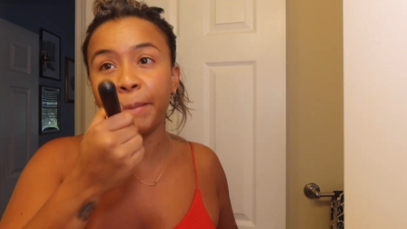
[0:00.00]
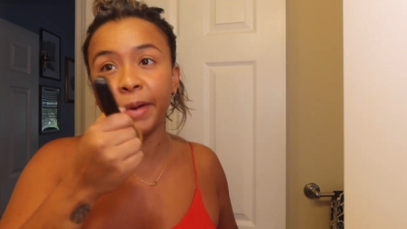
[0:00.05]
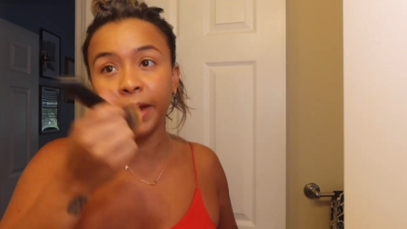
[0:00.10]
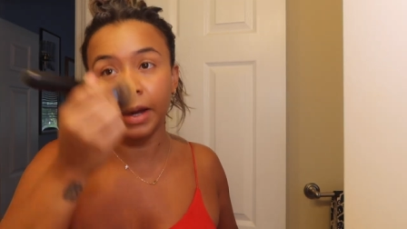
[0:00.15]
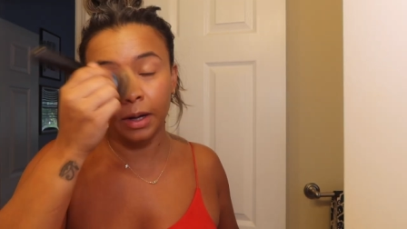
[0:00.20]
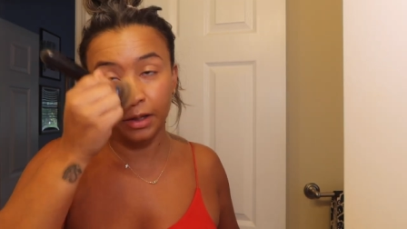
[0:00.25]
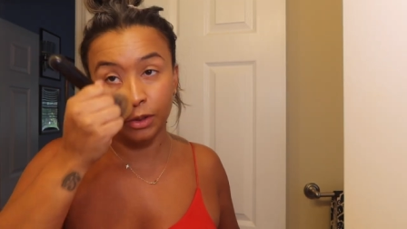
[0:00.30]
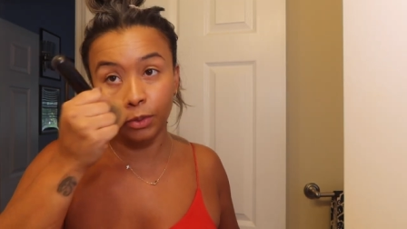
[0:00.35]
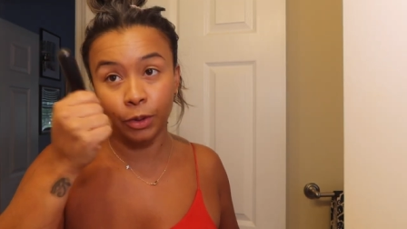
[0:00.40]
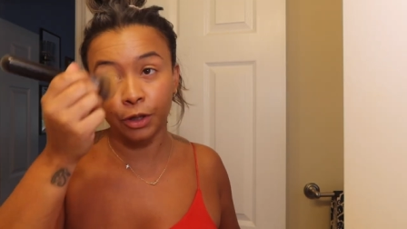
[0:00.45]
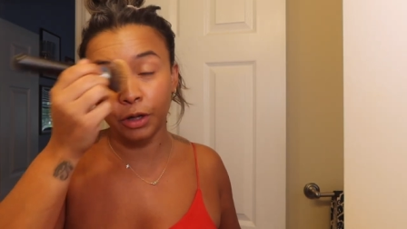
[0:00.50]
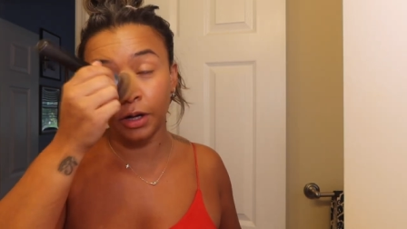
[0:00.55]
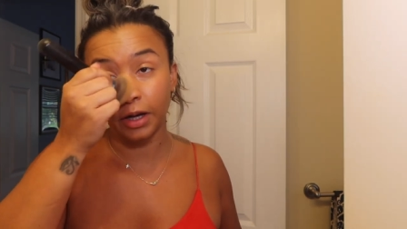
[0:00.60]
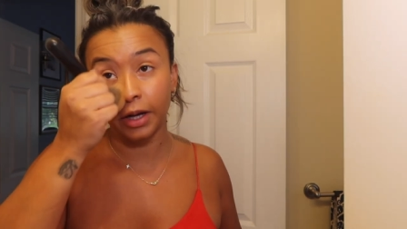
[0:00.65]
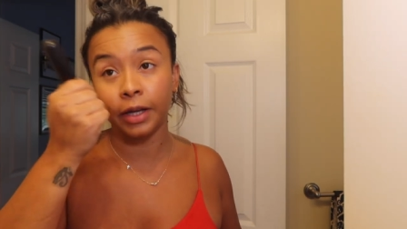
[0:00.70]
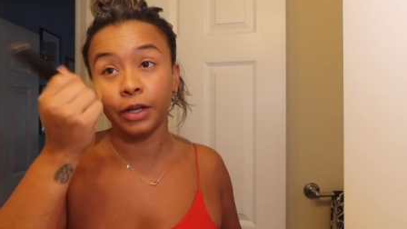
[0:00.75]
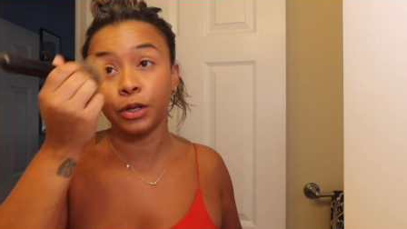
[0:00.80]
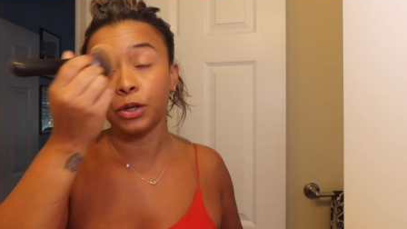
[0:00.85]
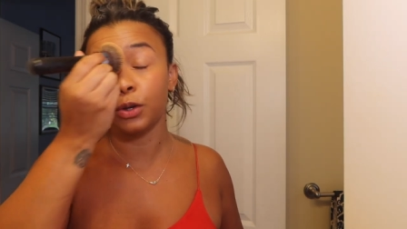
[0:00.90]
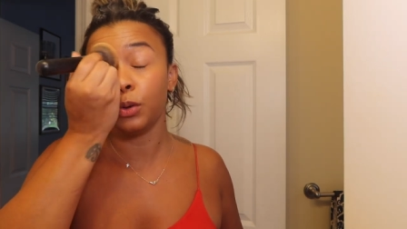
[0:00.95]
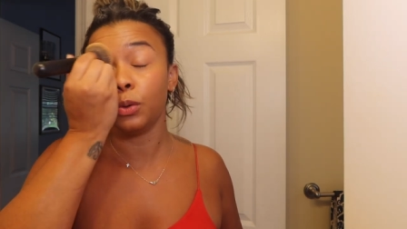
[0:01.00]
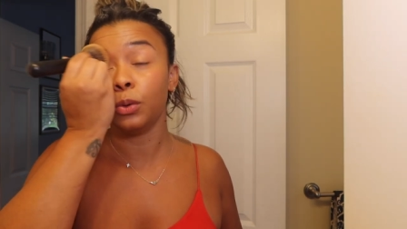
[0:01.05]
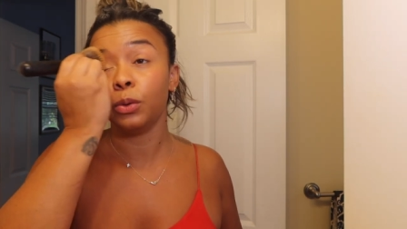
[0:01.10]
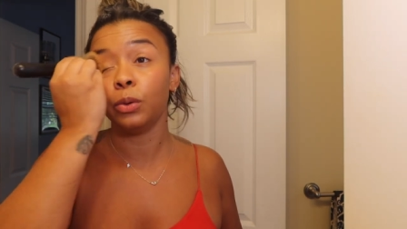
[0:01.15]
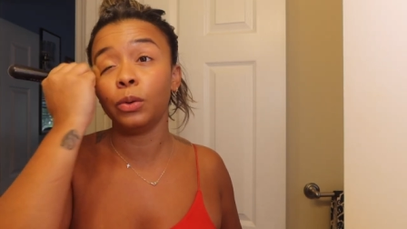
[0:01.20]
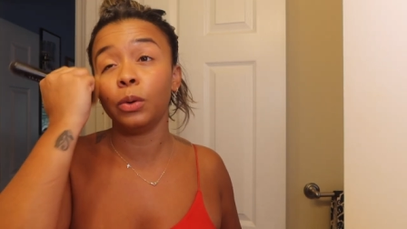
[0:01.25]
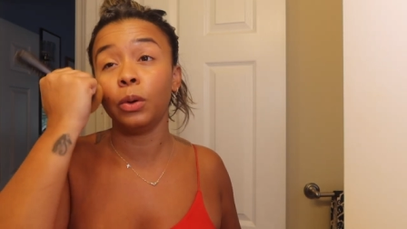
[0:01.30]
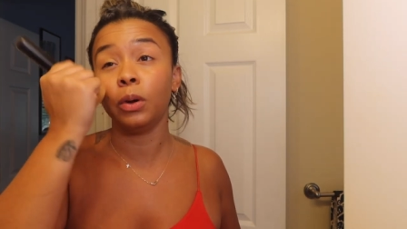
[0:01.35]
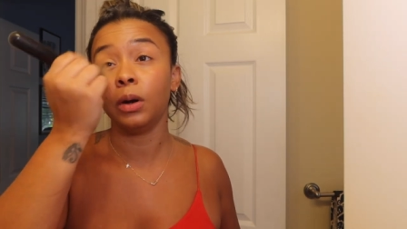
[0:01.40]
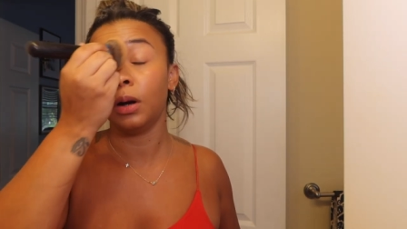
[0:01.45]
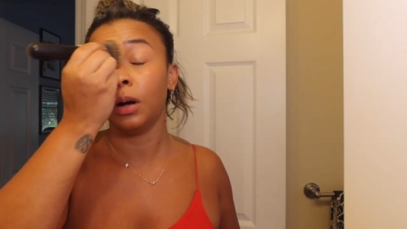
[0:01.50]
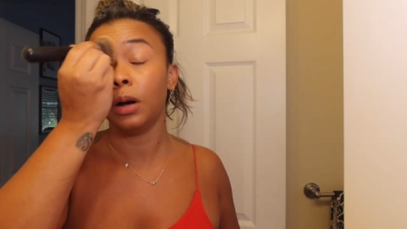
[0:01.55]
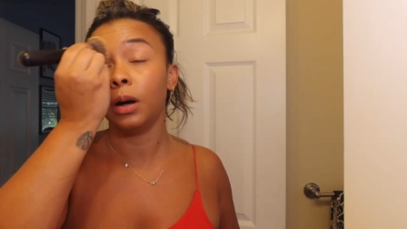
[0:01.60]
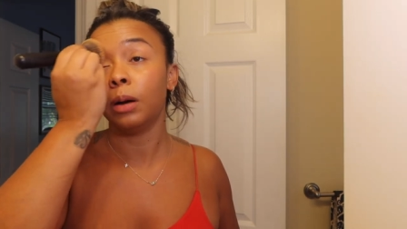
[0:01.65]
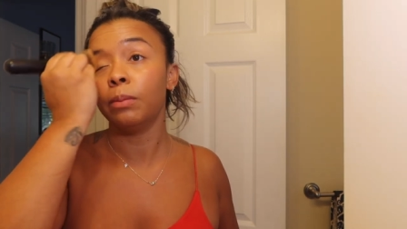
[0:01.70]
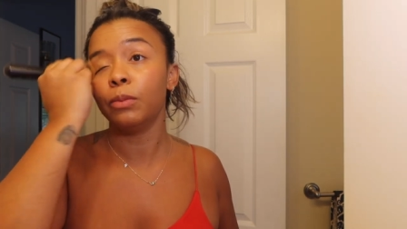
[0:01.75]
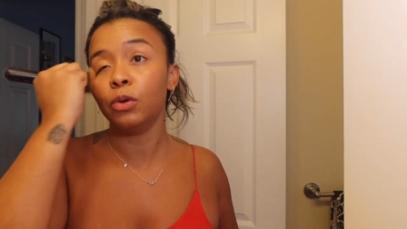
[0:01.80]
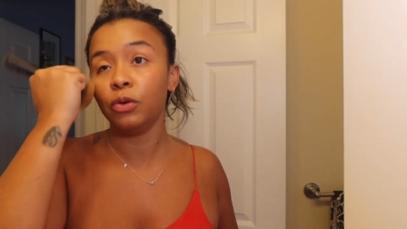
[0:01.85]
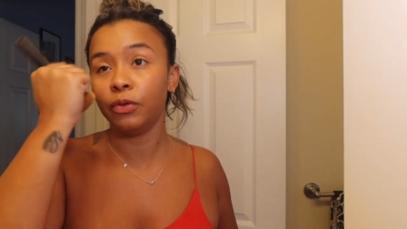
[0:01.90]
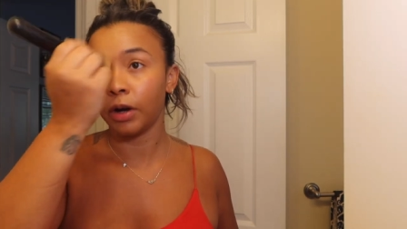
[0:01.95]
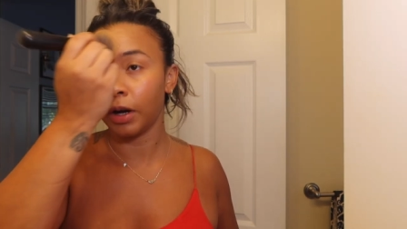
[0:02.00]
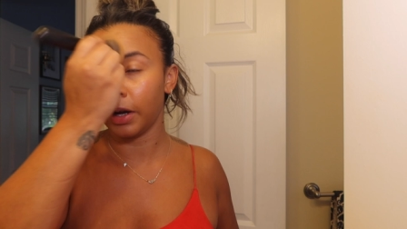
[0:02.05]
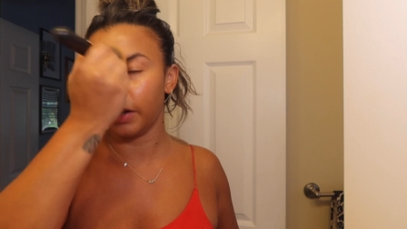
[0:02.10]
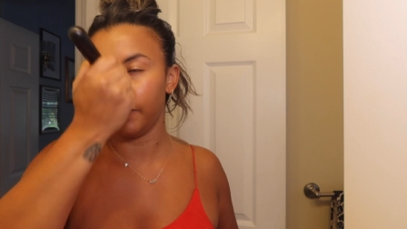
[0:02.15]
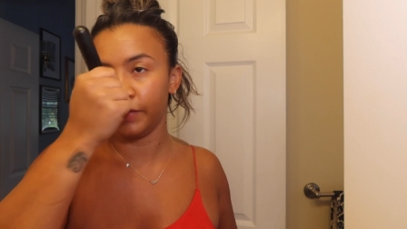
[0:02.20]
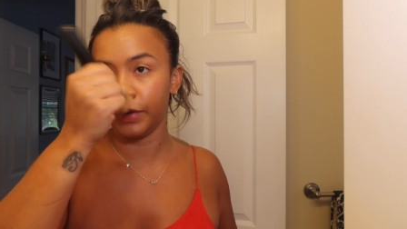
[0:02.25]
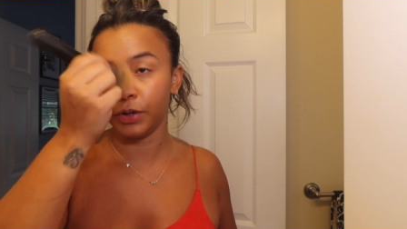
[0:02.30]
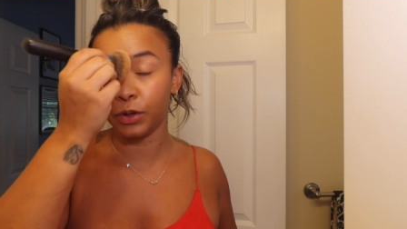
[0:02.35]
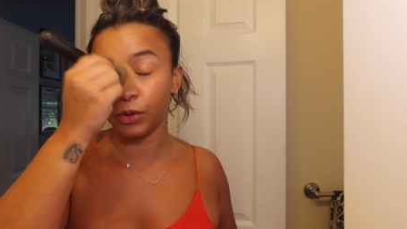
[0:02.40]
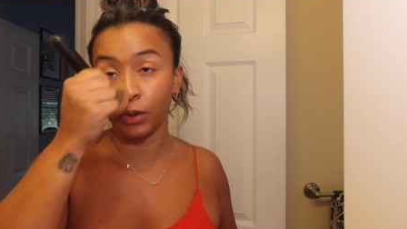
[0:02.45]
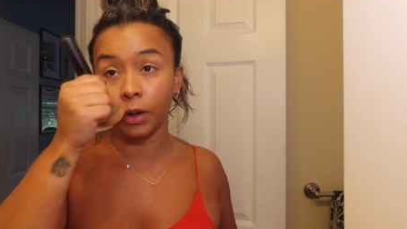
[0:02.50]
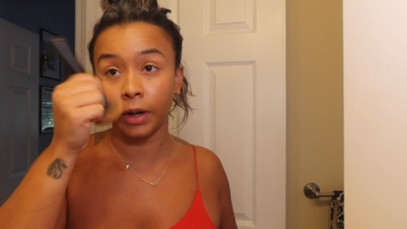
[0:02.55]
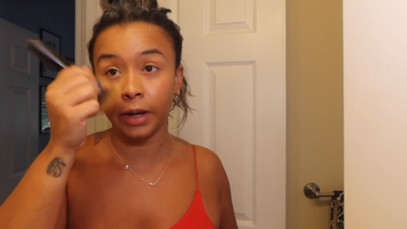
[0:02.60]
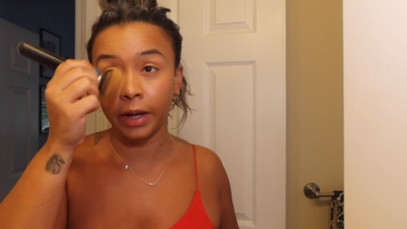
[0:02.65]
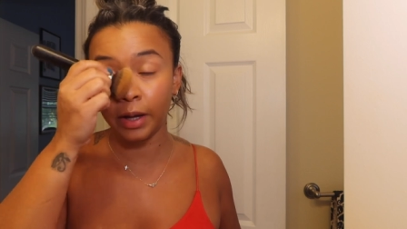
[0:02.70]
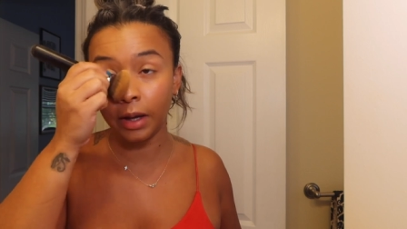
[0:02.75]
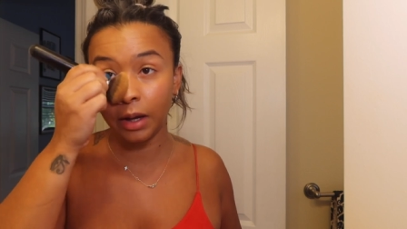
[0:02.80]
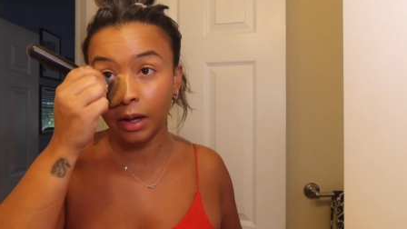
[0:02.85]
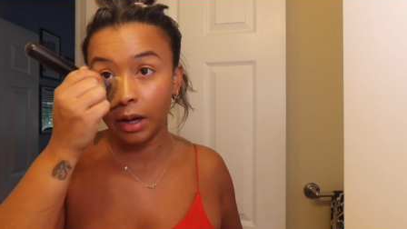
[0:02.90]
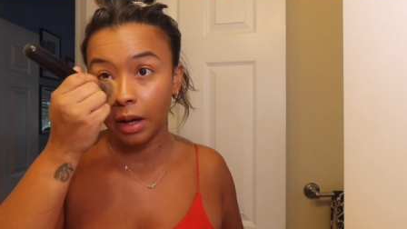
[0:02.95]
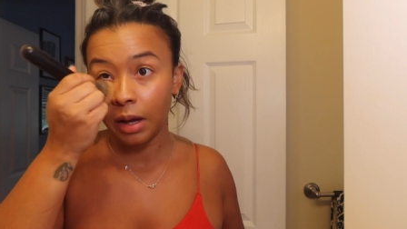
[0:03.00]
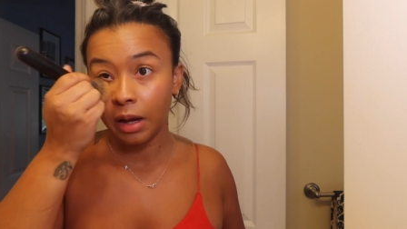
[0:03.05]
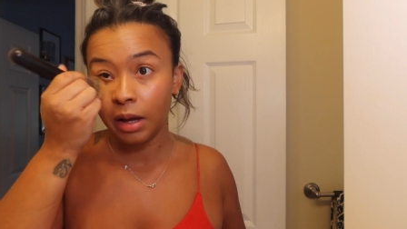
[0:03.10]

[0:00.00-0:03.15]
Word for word: because we're trying to move our inventory